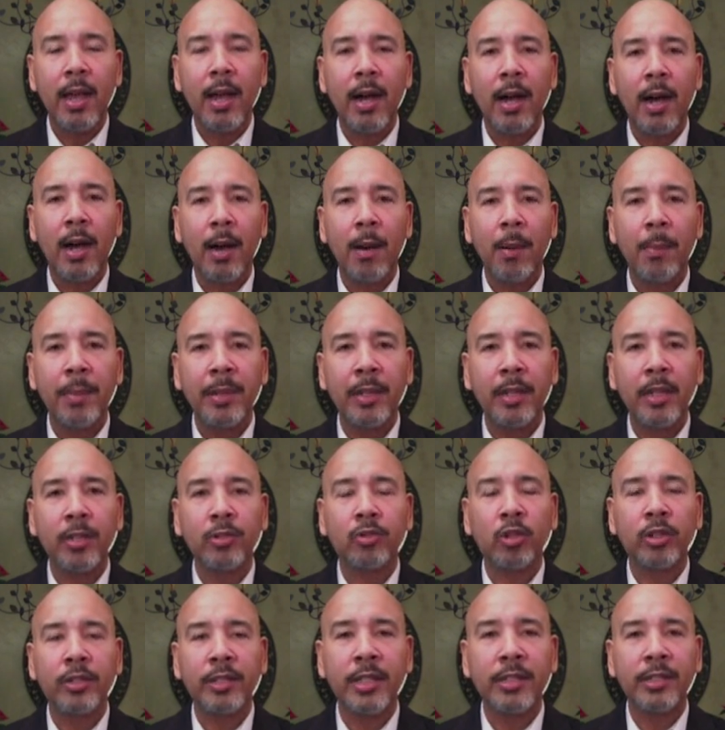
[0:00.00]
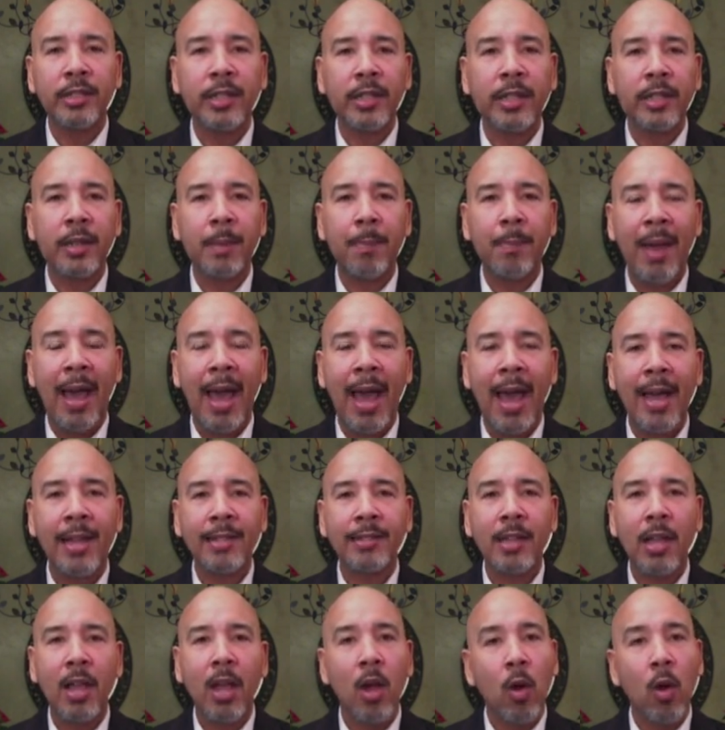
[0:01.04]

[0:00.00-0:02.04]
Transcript: uh, because traditionally in the past